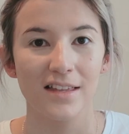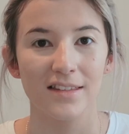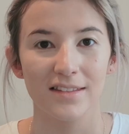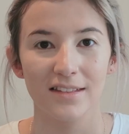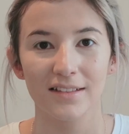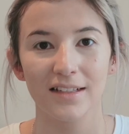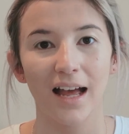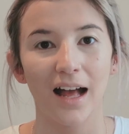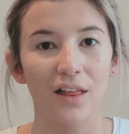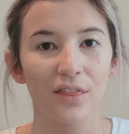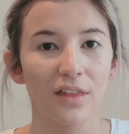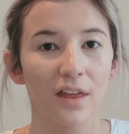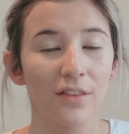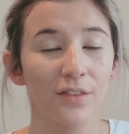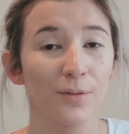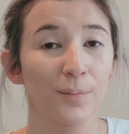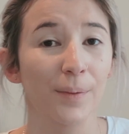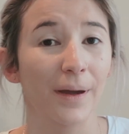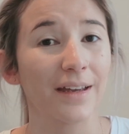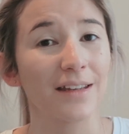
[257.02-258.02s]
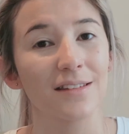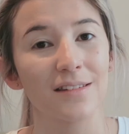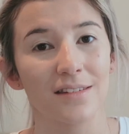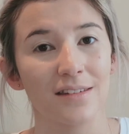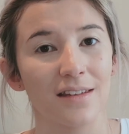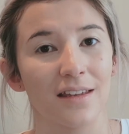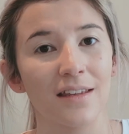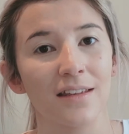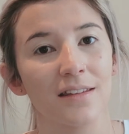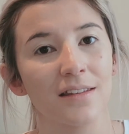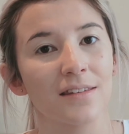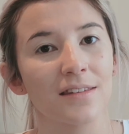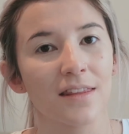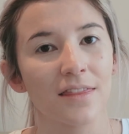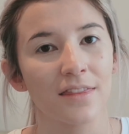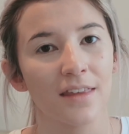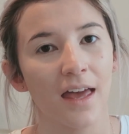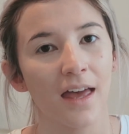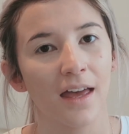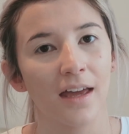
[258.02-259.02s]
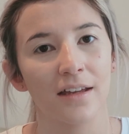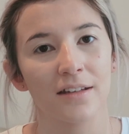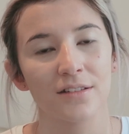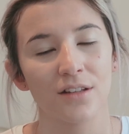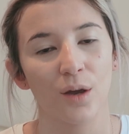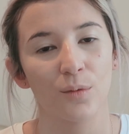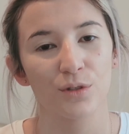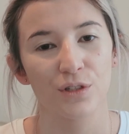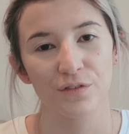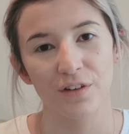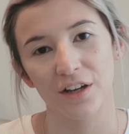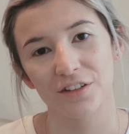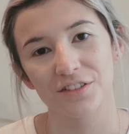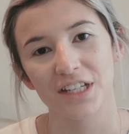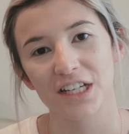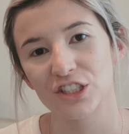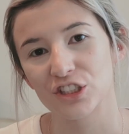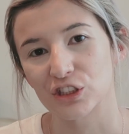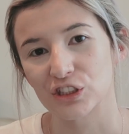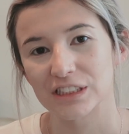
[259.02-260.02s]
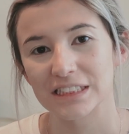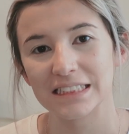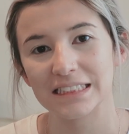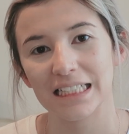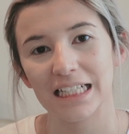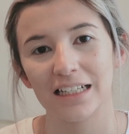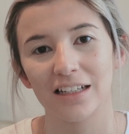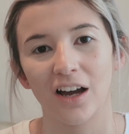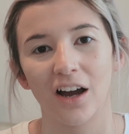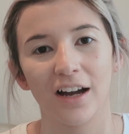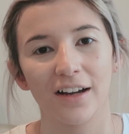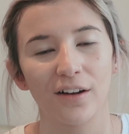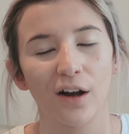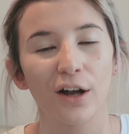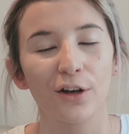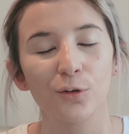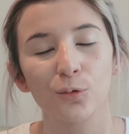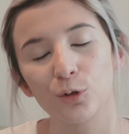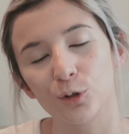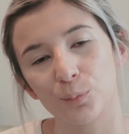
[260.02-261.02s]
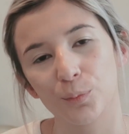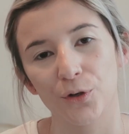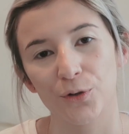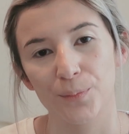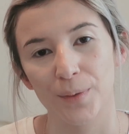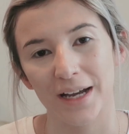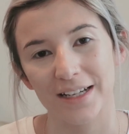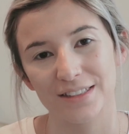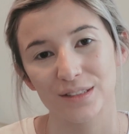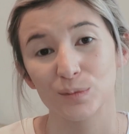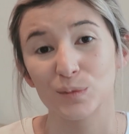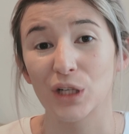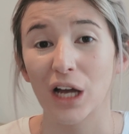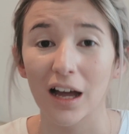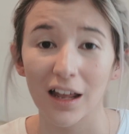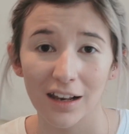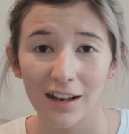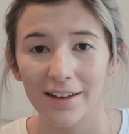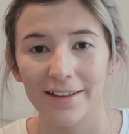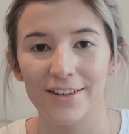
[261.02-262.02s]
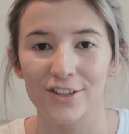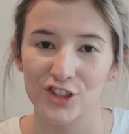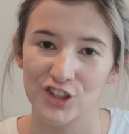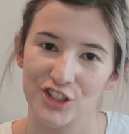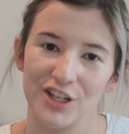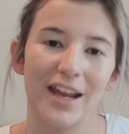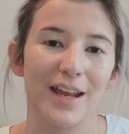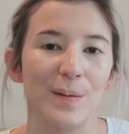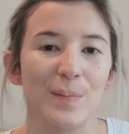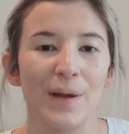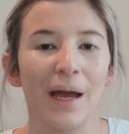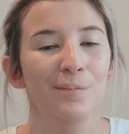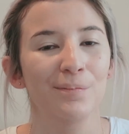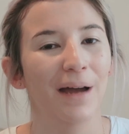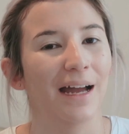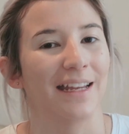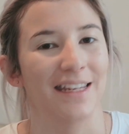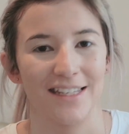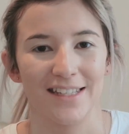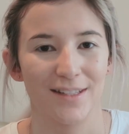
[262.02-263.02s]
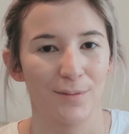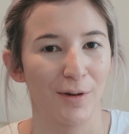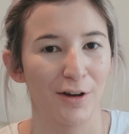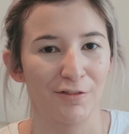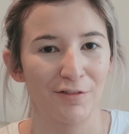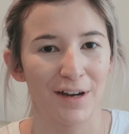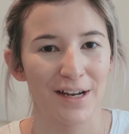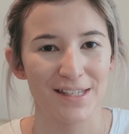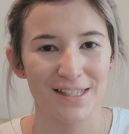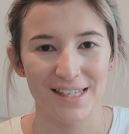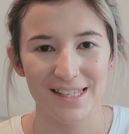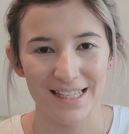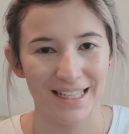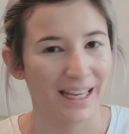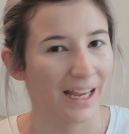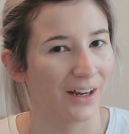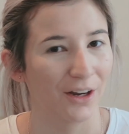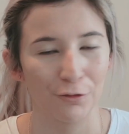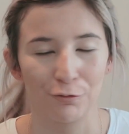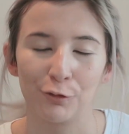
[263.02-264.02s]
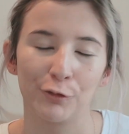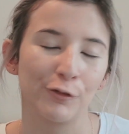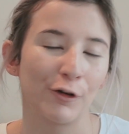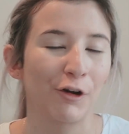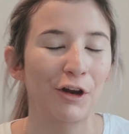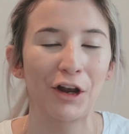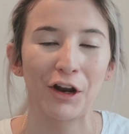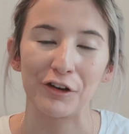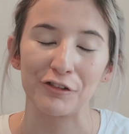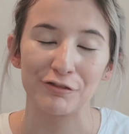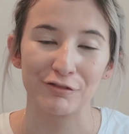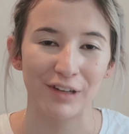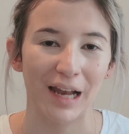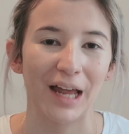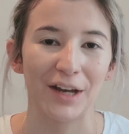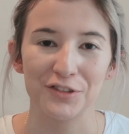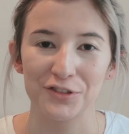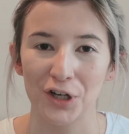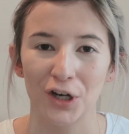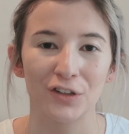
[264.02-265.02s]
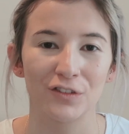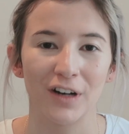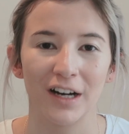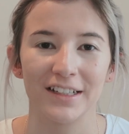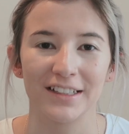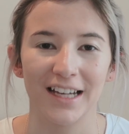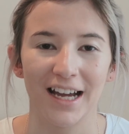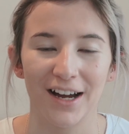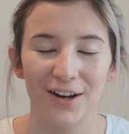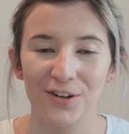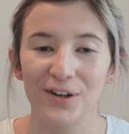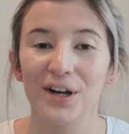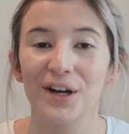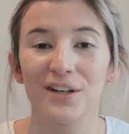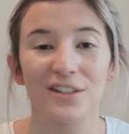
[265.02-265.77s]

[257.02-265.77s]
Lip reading: So now that the base is there in terms of foundation, concealer, I kind of want to put back some colour and shape back into my face, as again I feel very kind of flat and dull right now.